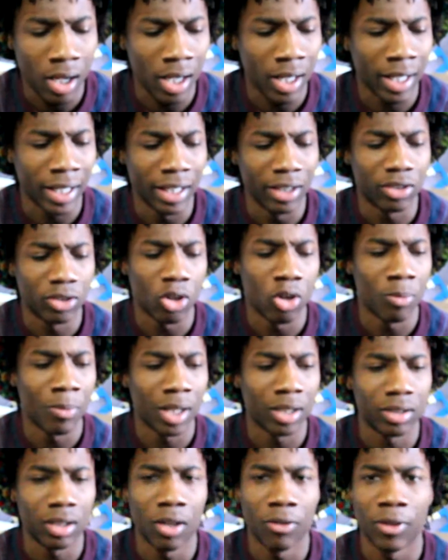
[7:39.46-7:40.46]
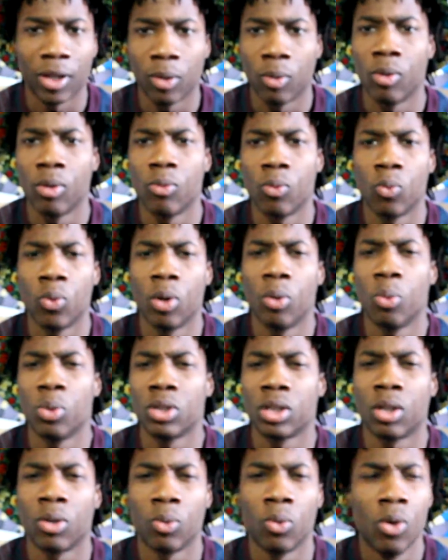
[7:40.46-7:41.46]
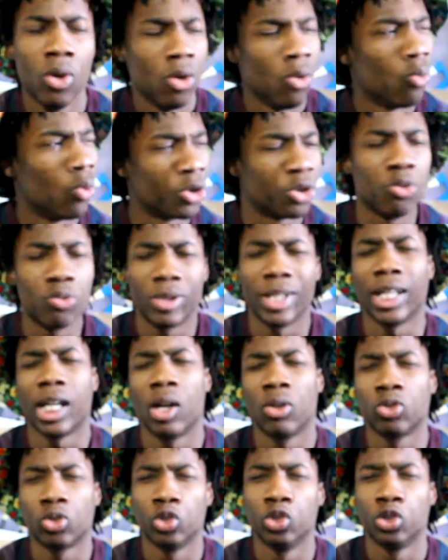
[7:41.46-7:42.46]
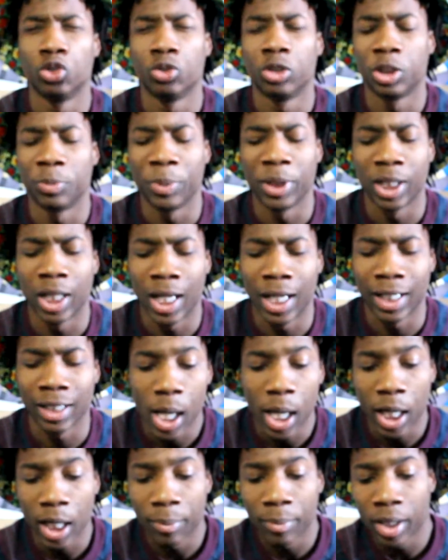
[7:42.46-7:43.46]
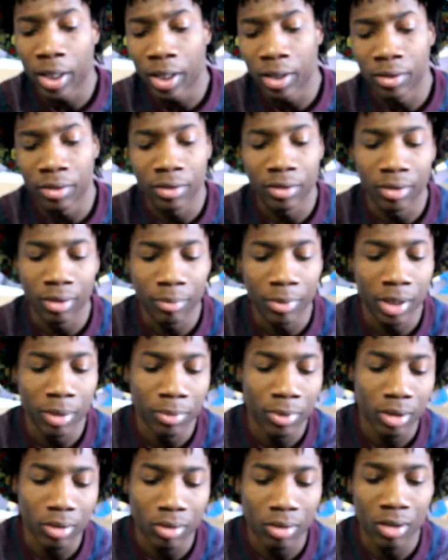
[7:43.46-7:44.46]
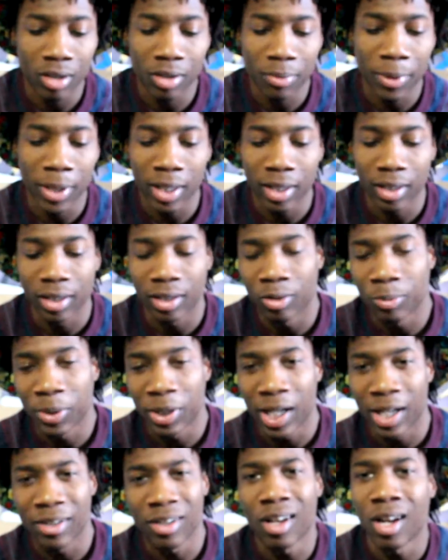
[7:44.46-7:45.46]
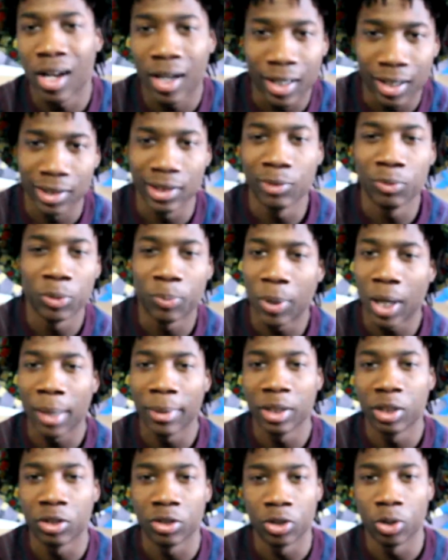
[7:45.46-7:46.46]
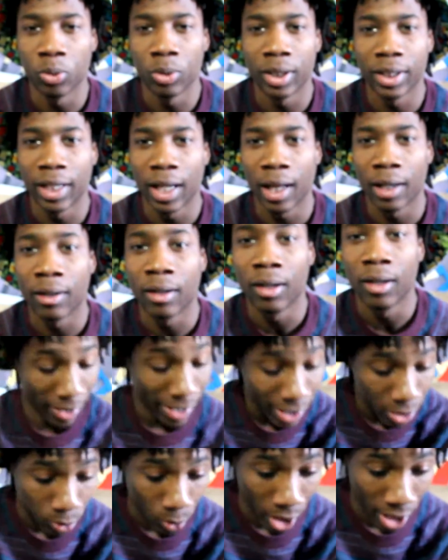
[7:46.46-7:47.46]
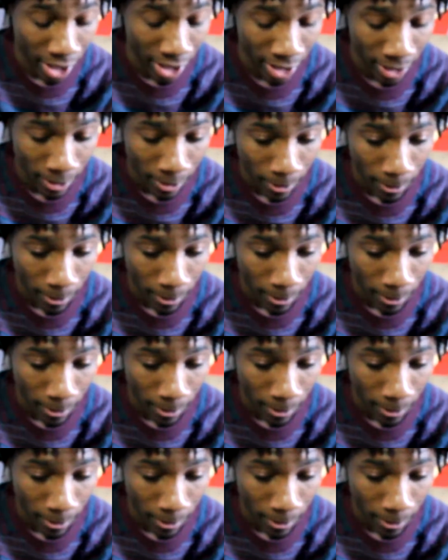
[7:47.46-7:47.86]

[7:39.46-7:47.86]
Like, he stole my stuff. Like, what was up? What you think I was gonna do? Just be like, hey man, just let me get my cards back, and it'll be that. Nah, because he would probably just do it again. This way,